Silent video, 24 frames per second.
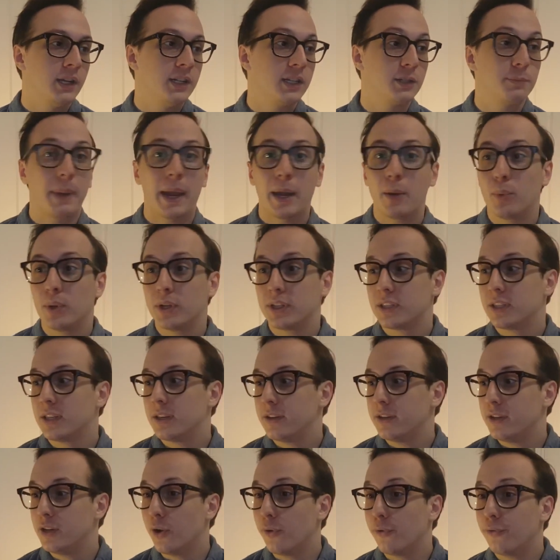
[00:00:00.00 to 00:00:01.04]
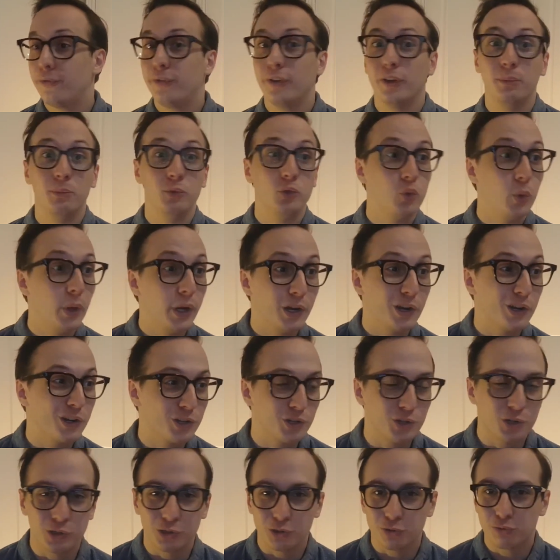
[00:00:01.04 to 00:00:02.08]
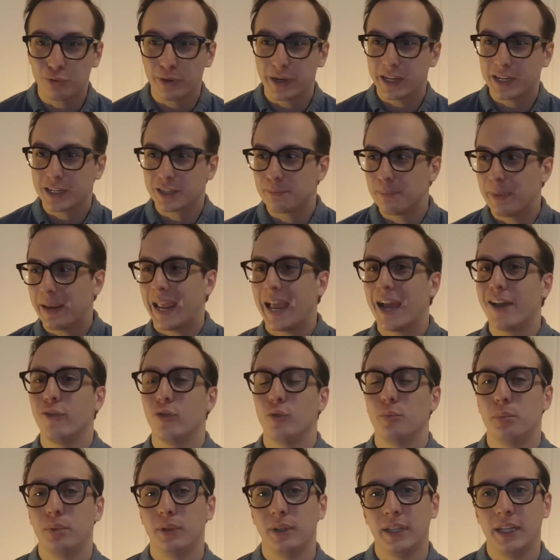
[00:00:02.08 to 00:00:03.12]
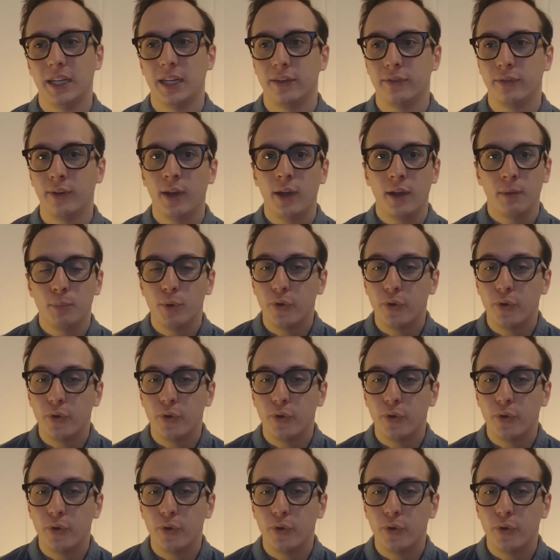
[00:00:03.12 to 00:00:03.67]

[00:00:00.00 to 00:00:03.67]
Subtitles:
Despite what, you know, film Twitter or certain critics may have you believe,